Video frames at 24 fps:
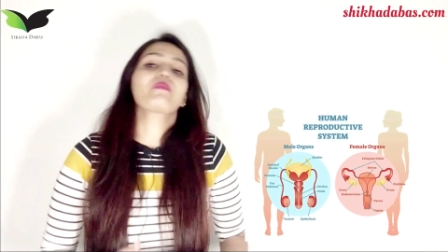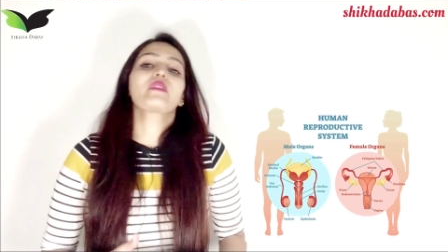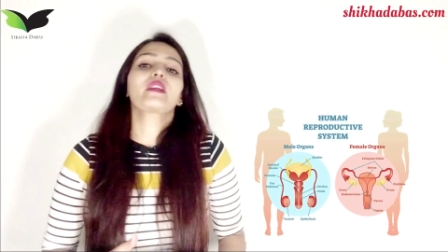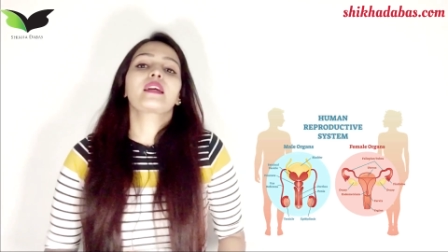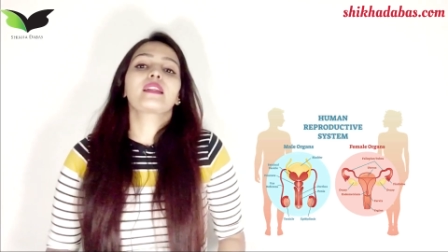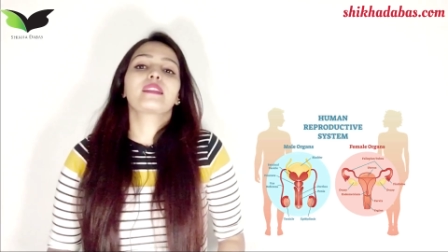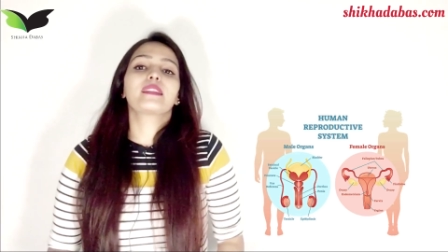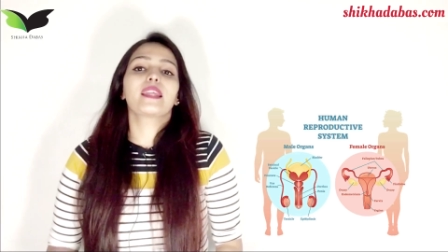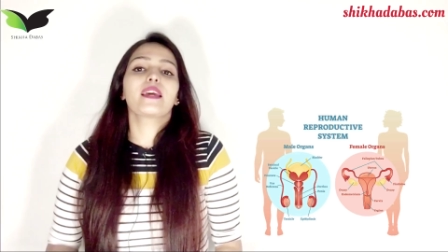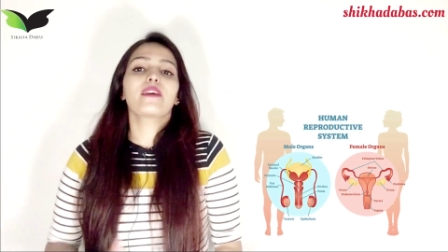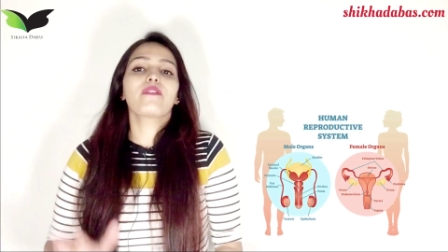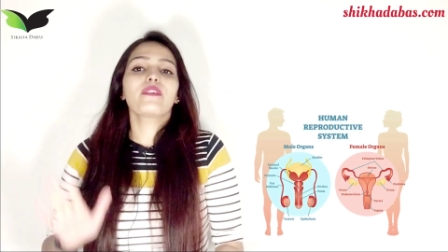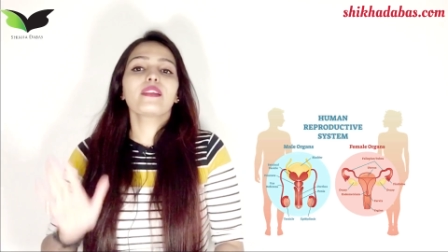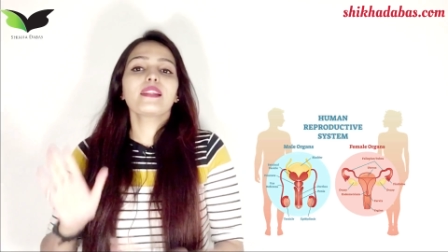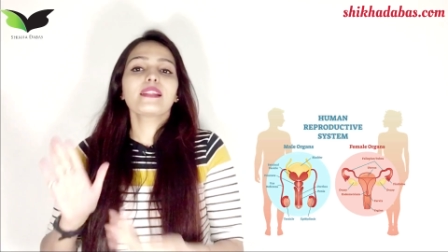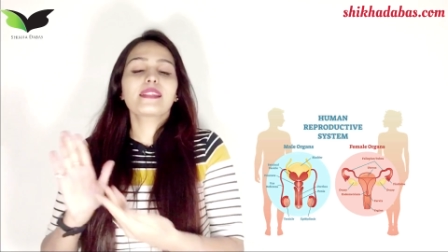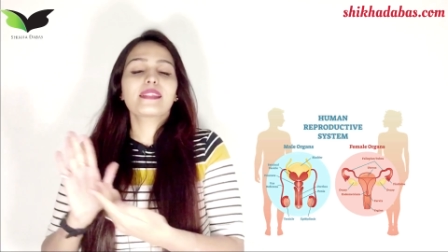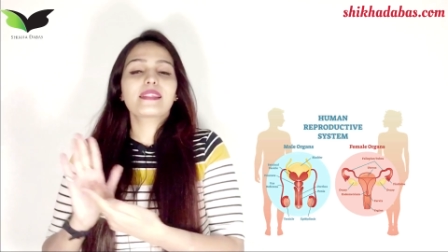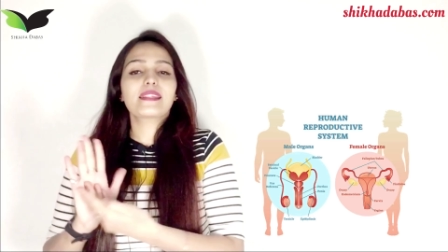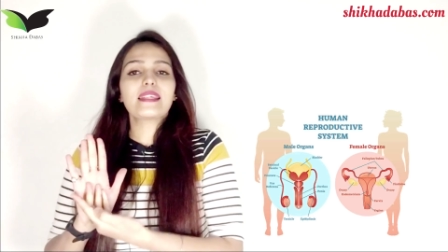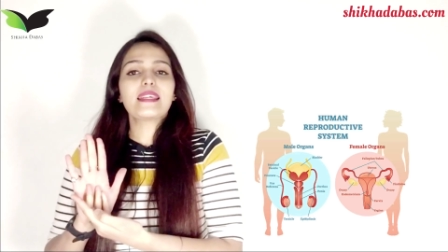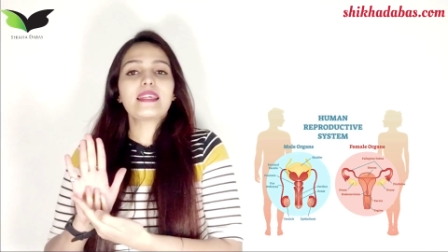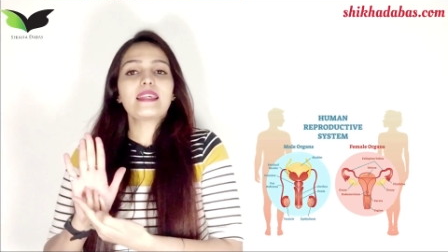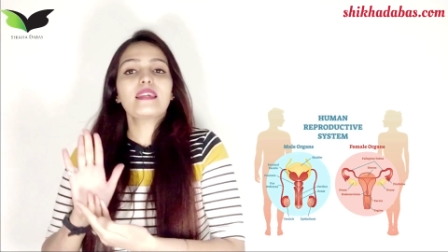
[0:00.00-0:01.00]
They will
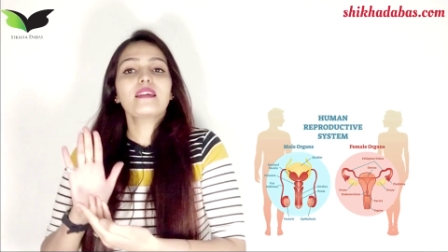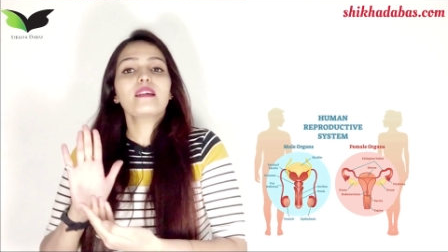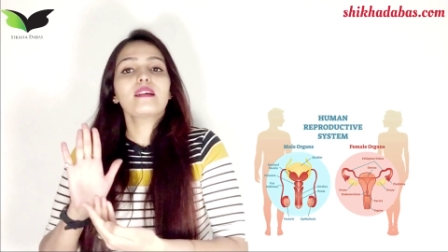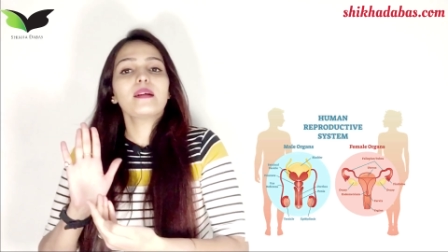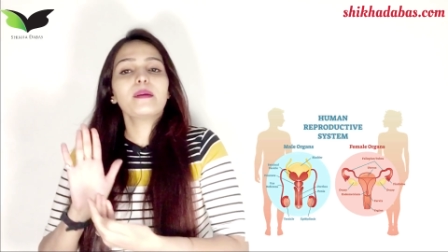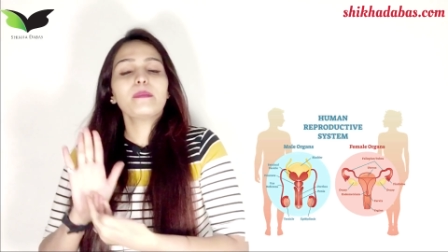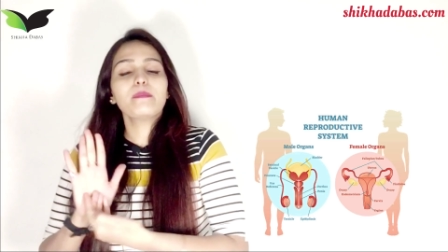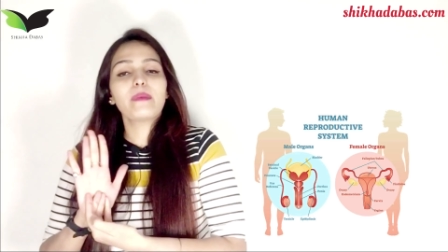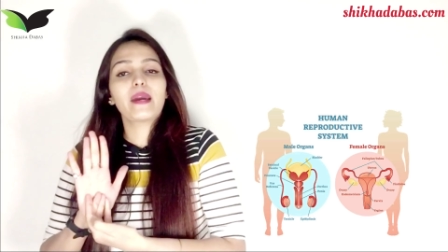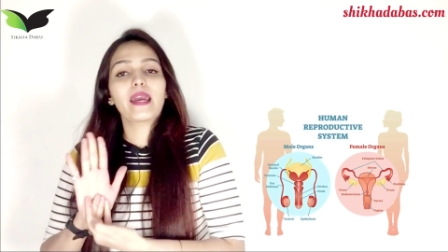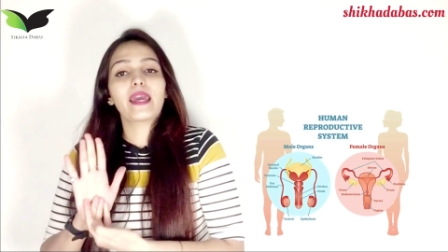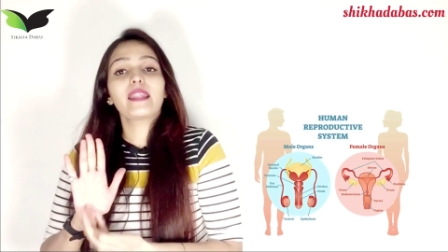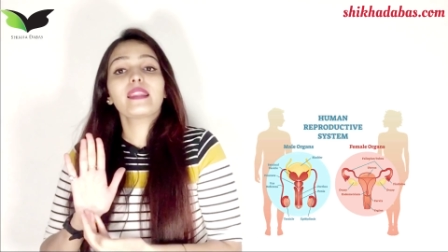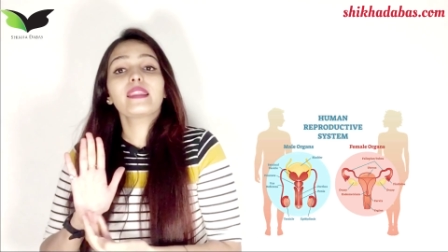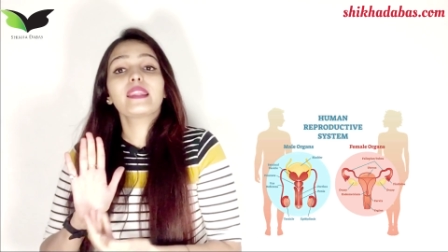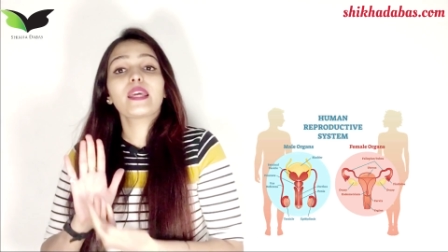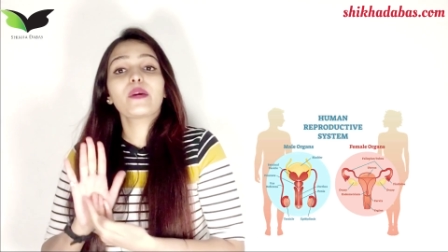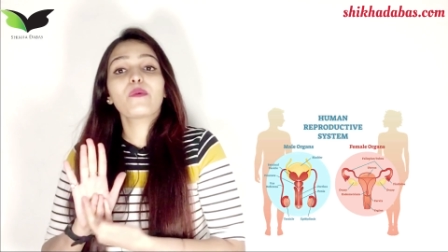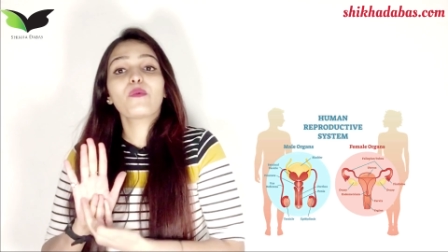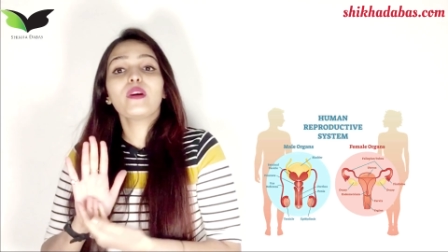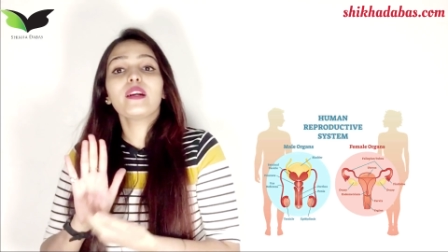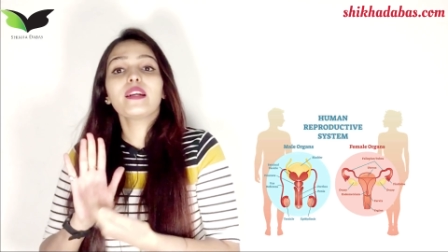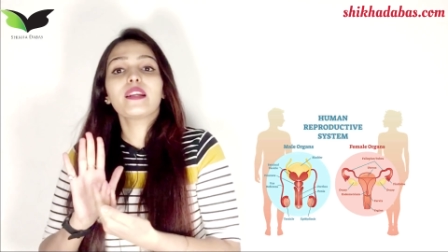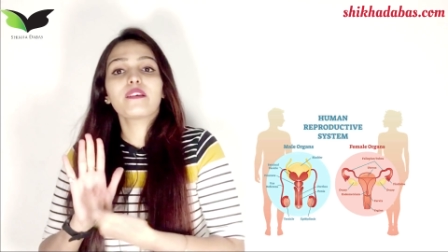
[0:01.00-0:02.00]
see a man, they
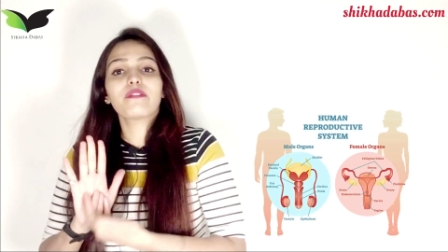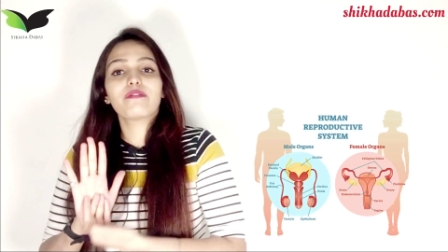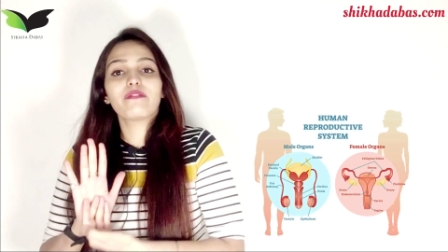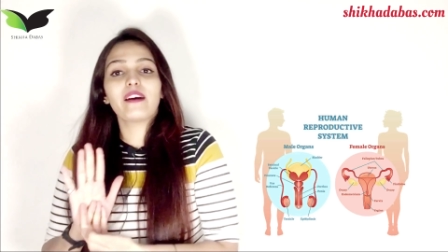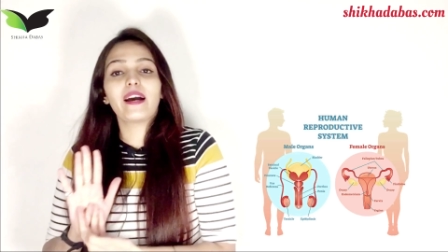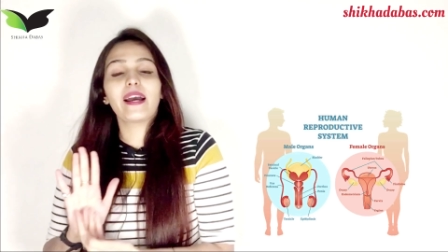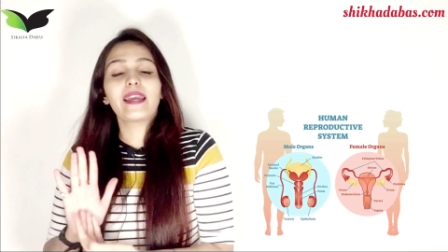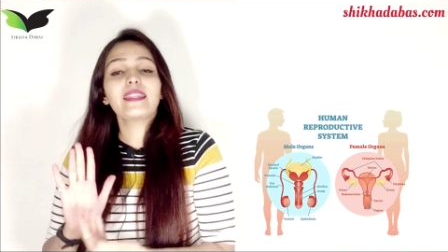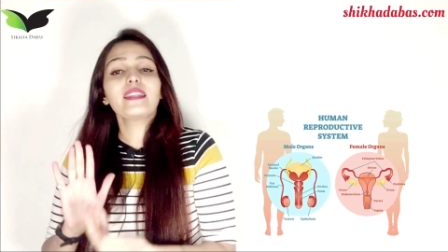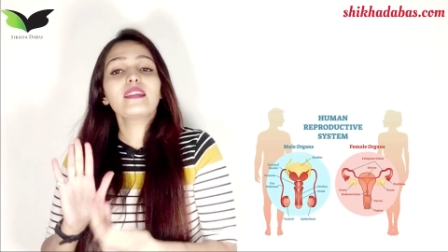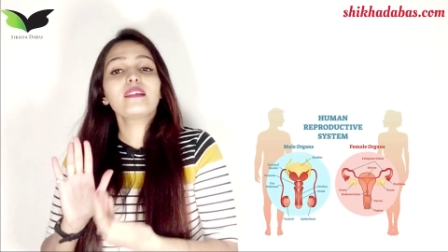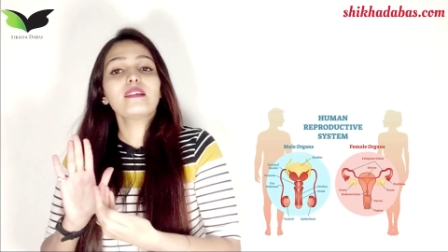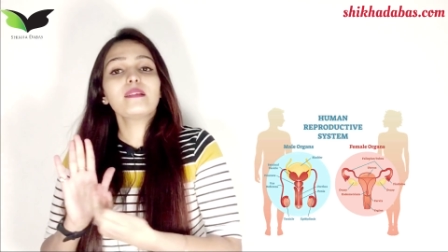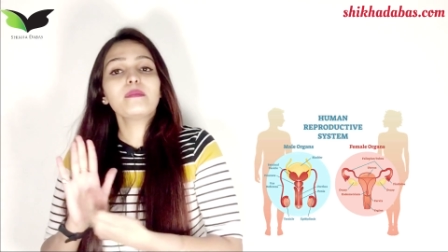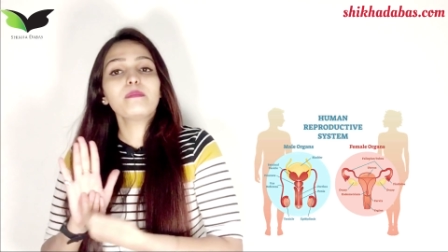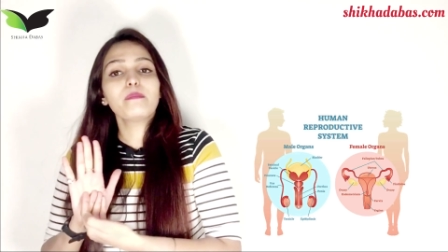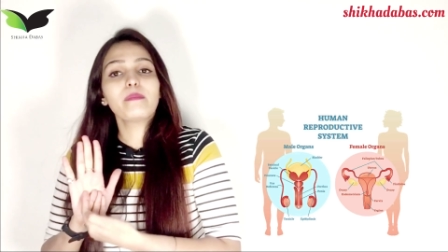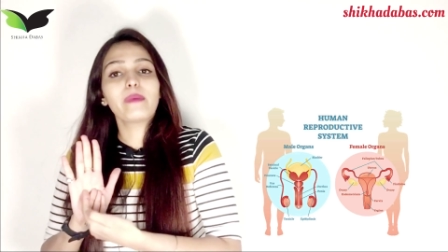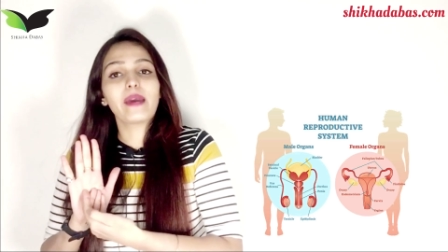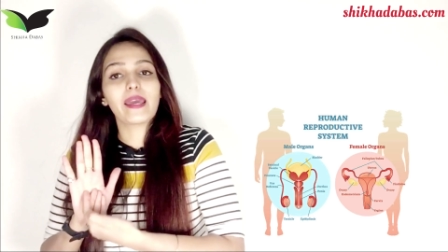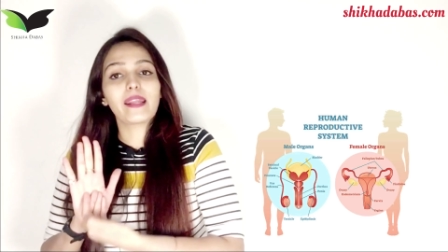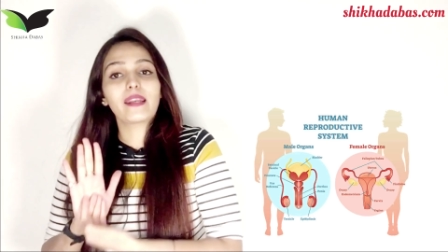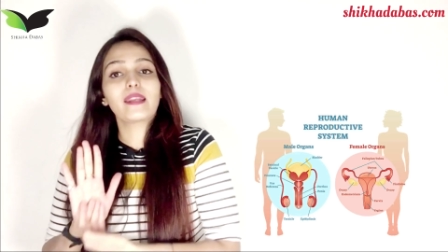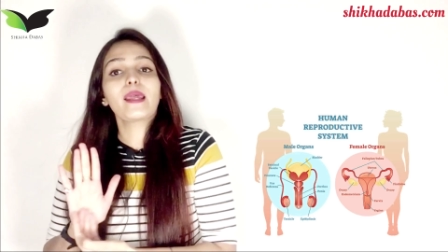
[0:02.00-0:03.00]
will define a
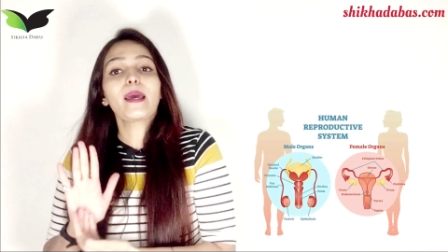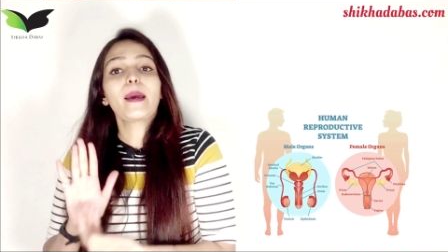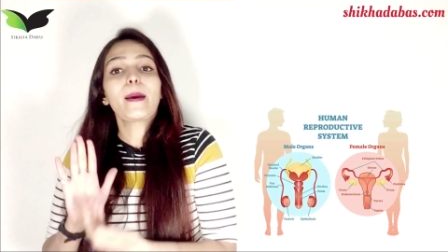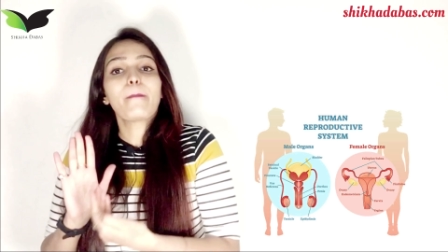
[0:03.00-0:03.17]
man